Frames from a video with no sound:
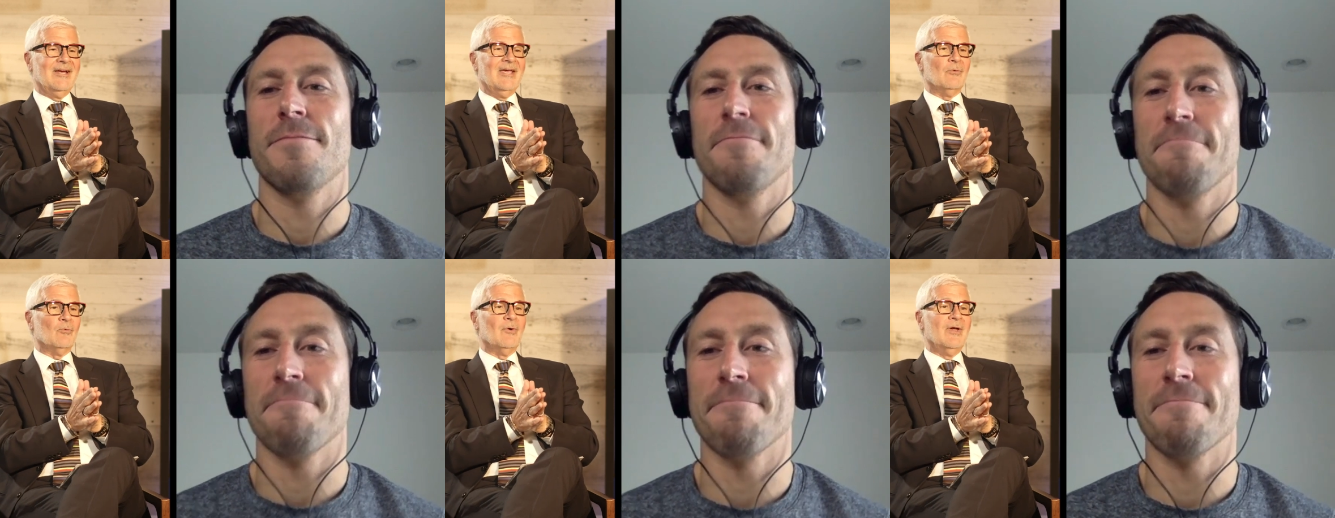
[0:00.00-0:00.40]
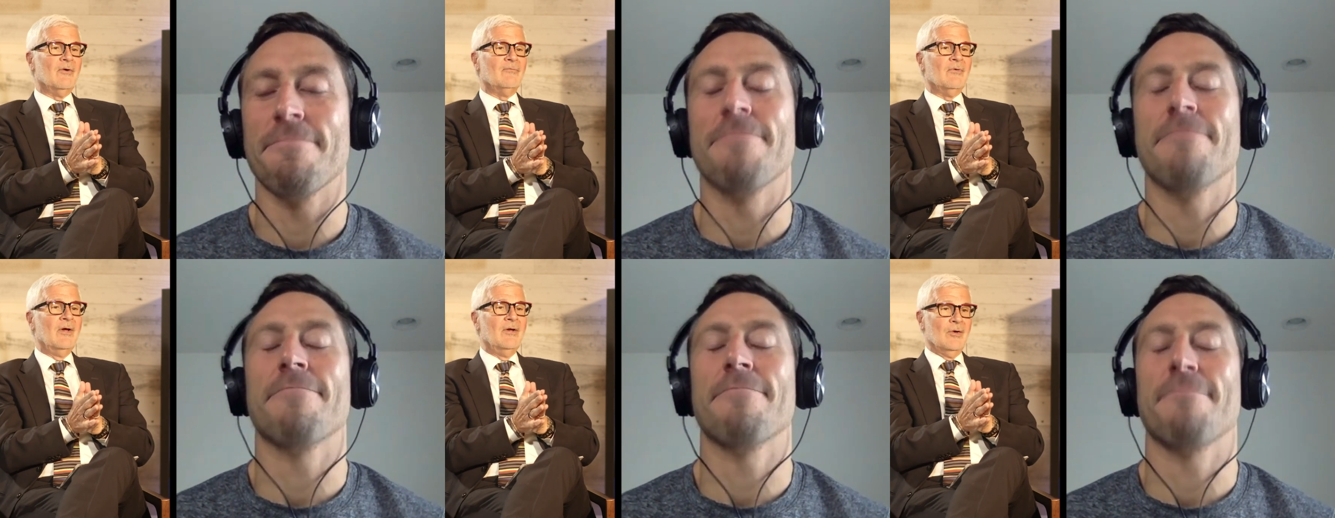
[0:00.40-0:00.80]
Speaker 1: to
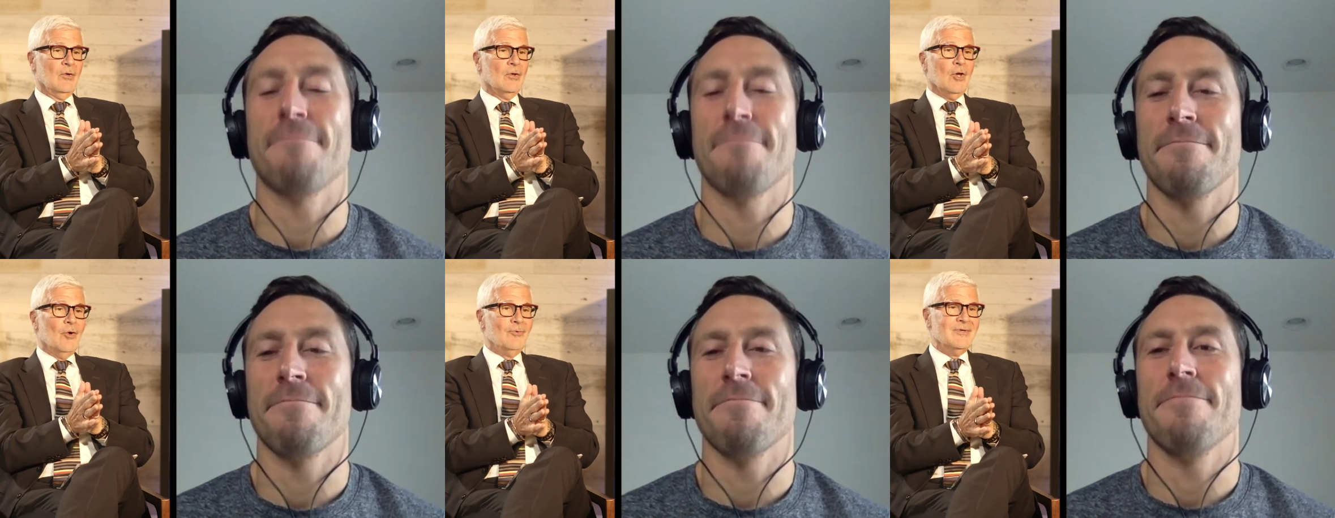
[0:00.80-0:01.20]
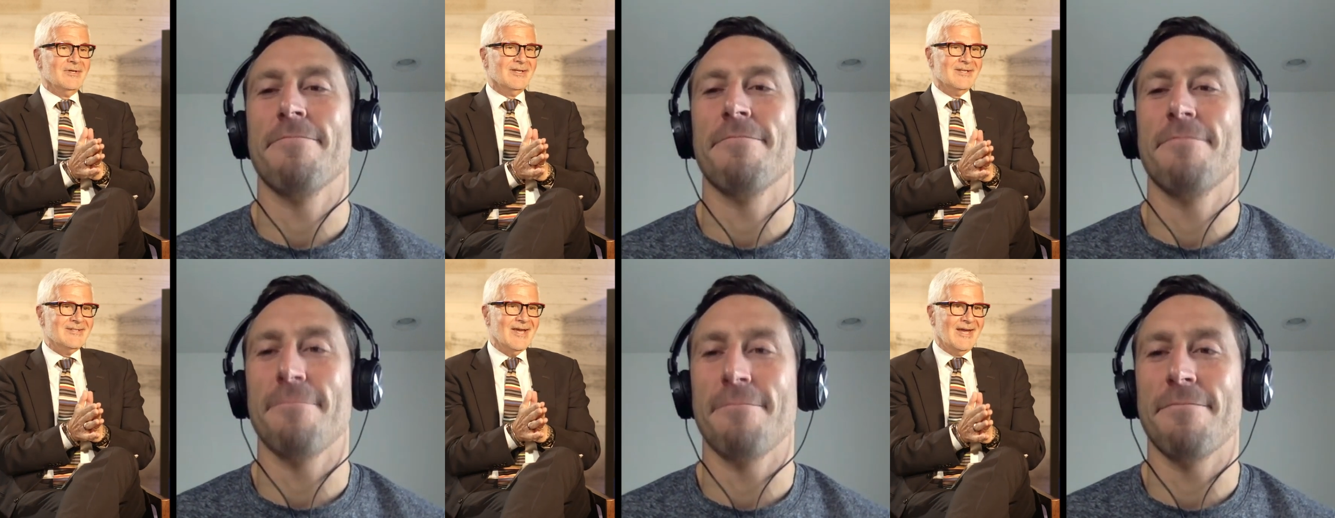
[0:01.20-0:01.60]
get rid of
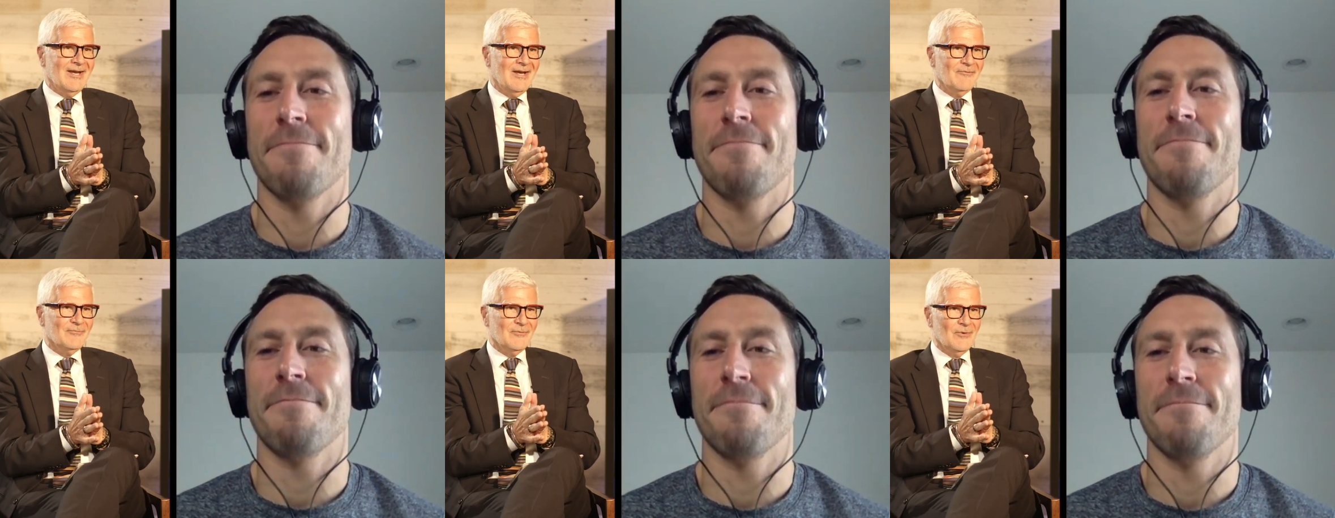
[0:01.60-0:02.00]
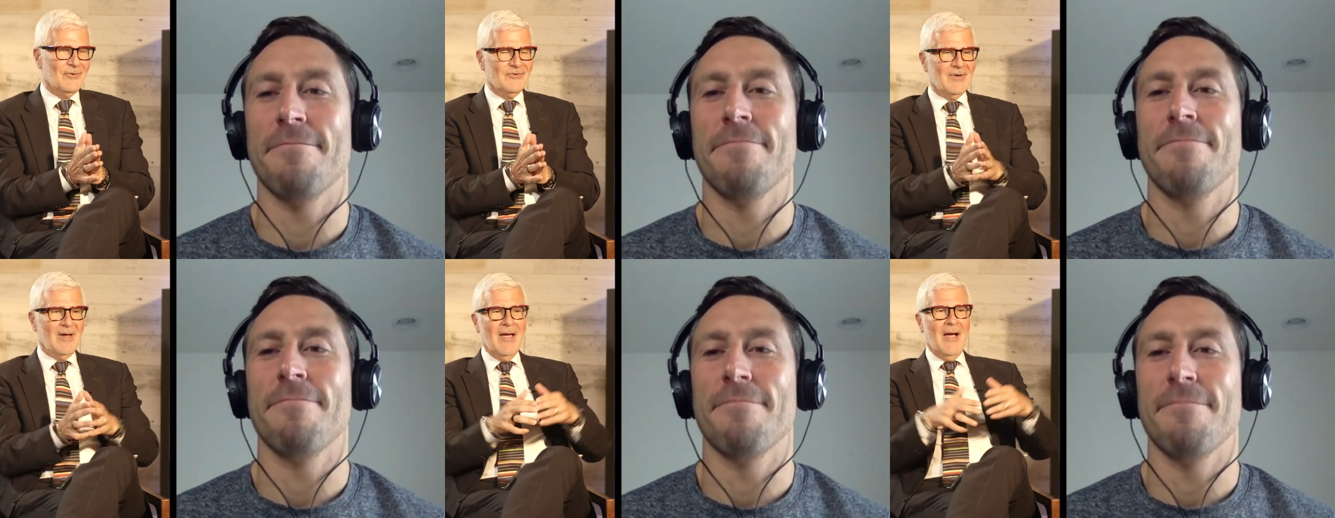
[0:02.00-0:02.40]
gluten containing
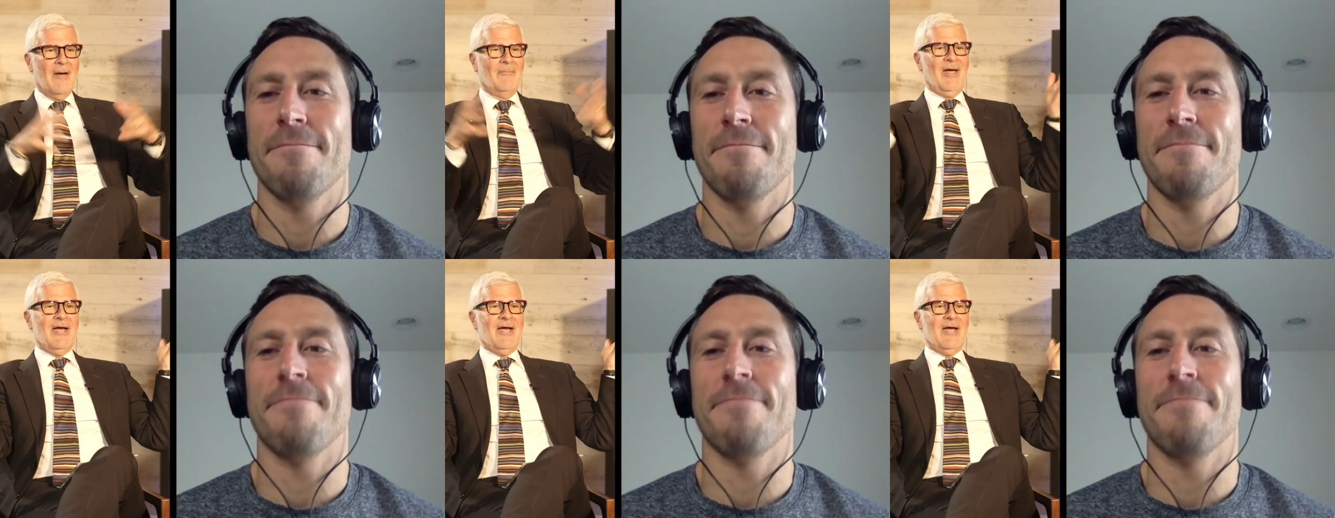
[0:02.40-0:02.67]
foods.